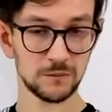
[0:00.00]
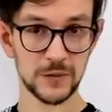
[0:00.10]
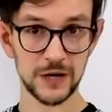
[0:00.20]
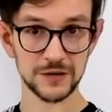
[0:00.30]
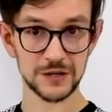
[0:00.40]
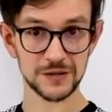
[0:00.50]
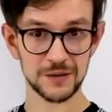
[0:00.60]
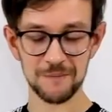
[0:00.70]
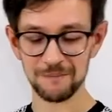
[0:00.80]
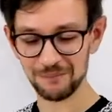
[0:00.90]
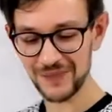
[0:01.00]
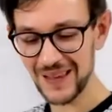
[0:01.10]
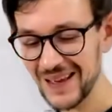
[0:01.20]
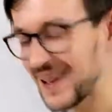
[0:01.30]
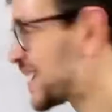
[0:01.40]
makes sense. Yeah?
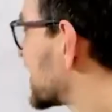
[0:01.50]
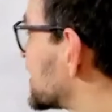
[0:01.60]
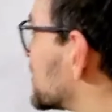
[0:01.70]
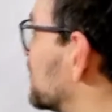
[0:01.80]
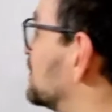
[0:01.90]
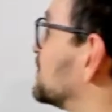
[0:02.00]
So